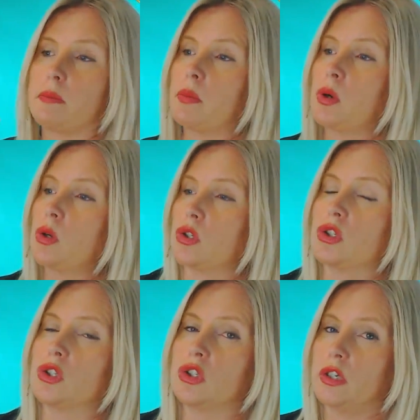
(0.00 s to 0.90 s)
by a
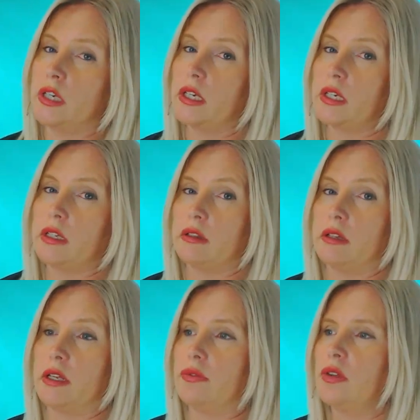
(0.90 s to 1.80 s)
push in
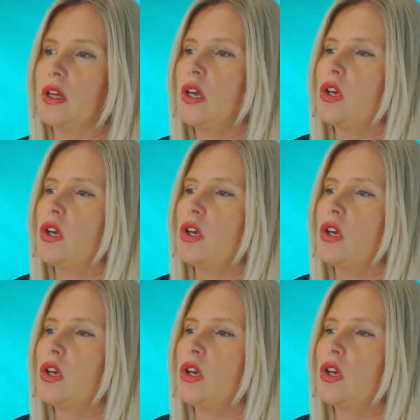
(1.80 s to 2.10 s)
life.